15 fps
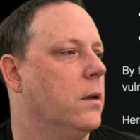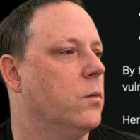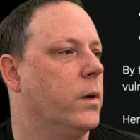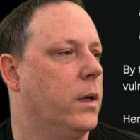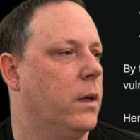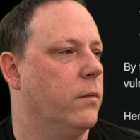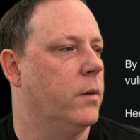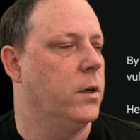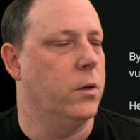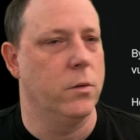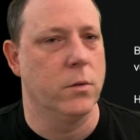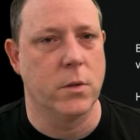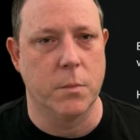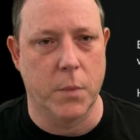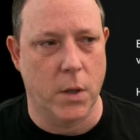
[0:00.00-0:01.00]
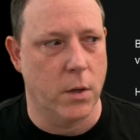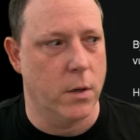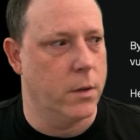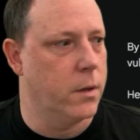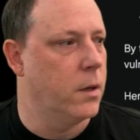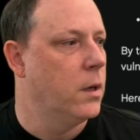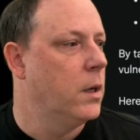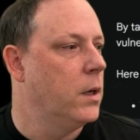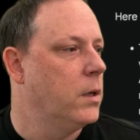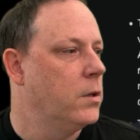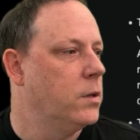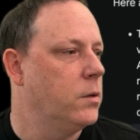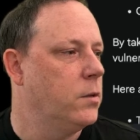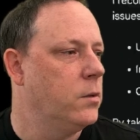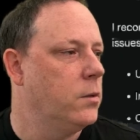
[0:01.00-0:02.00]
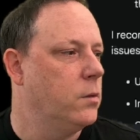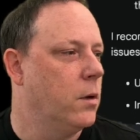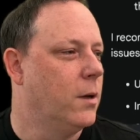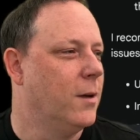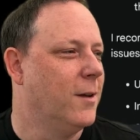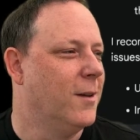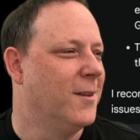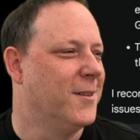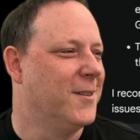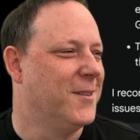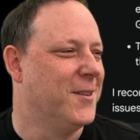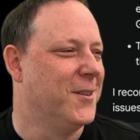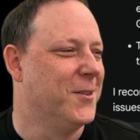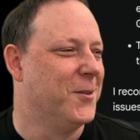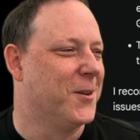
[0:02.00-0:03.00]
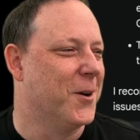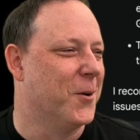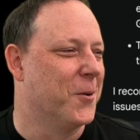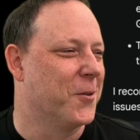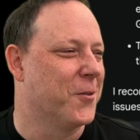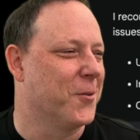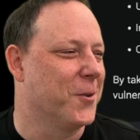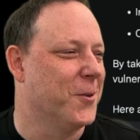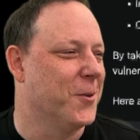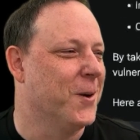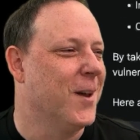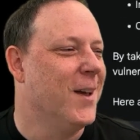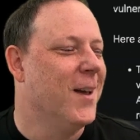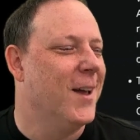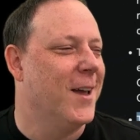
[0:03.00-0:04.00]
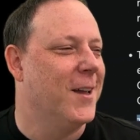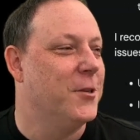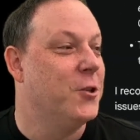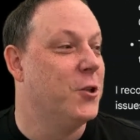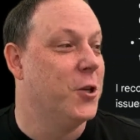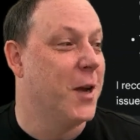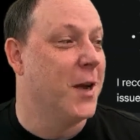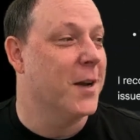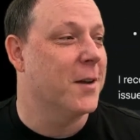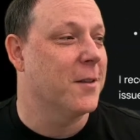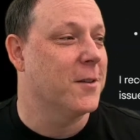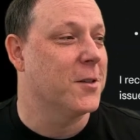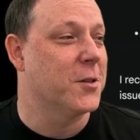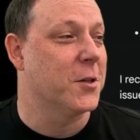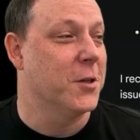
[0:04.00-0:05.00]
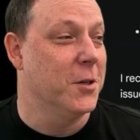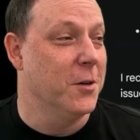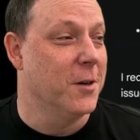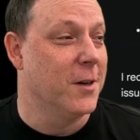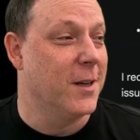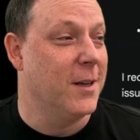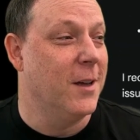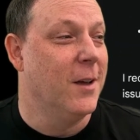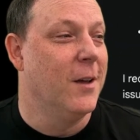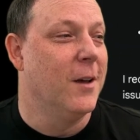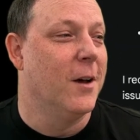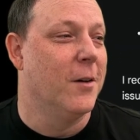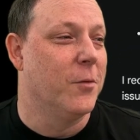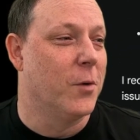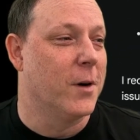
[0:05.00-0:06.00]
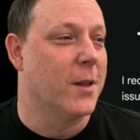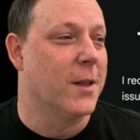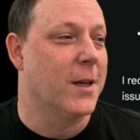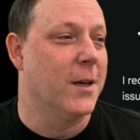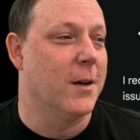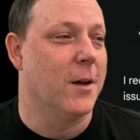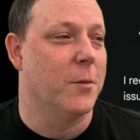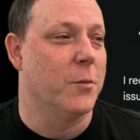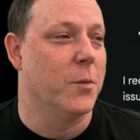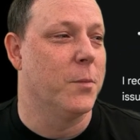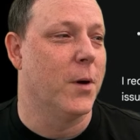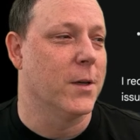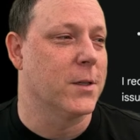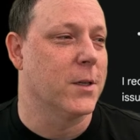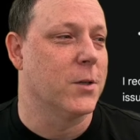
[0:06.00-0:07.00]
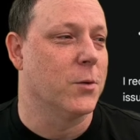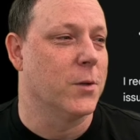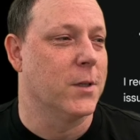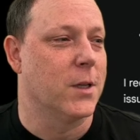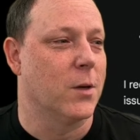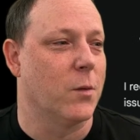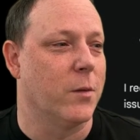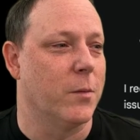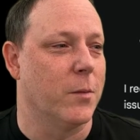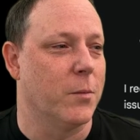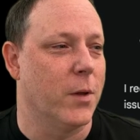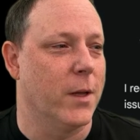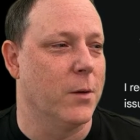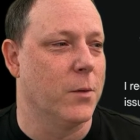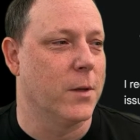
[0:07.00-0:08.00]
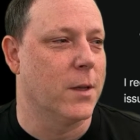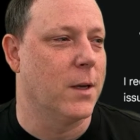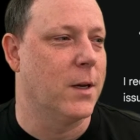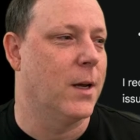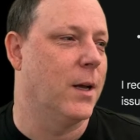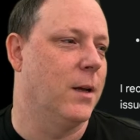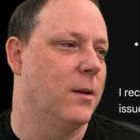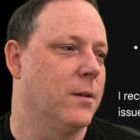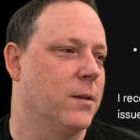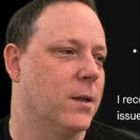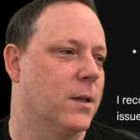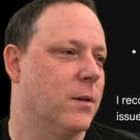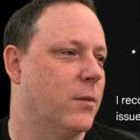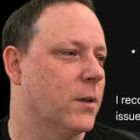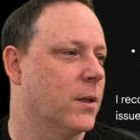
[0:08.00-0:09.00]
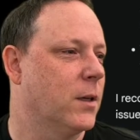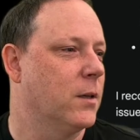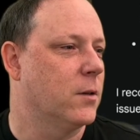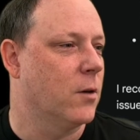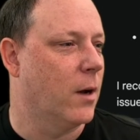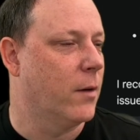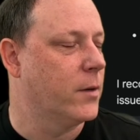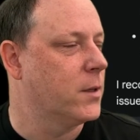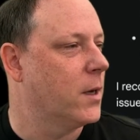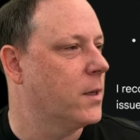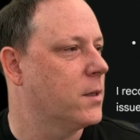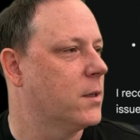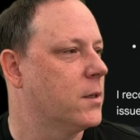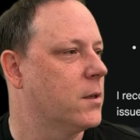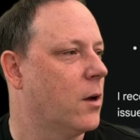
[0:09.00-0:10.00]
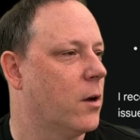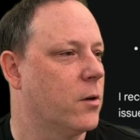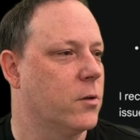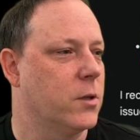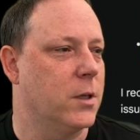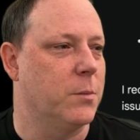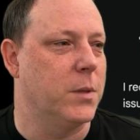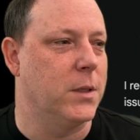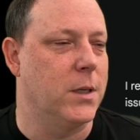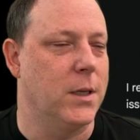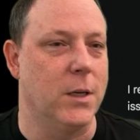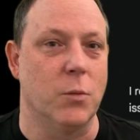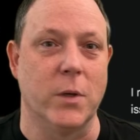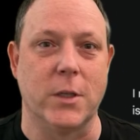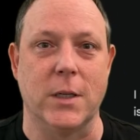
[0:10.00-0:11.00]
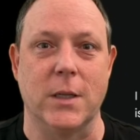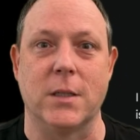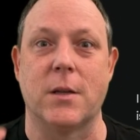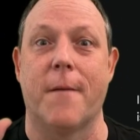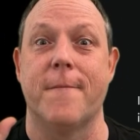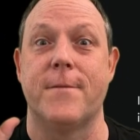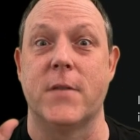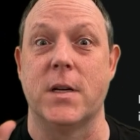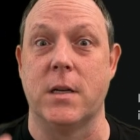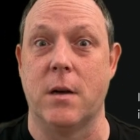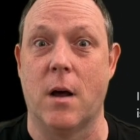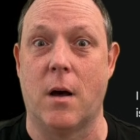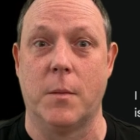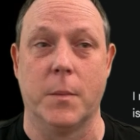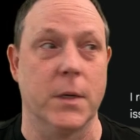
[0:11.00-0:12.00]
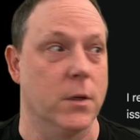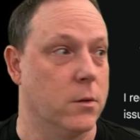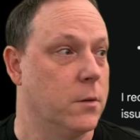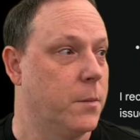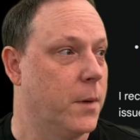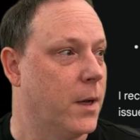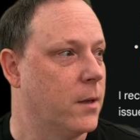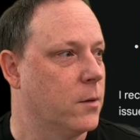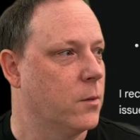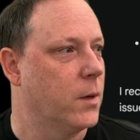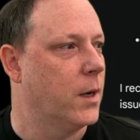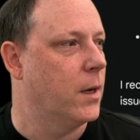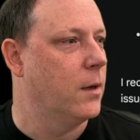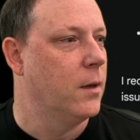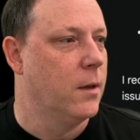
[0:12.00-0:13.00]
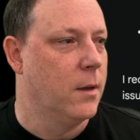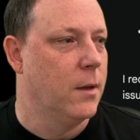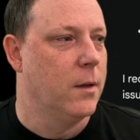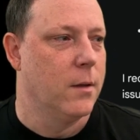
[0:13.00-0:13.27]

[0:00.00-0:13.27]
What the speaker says: And we even used Bard to go through and check the security of one of the GitHub repositories that we've been playing with today, Significant Gravitas's AutoGPT, which is phenomenal, by the way.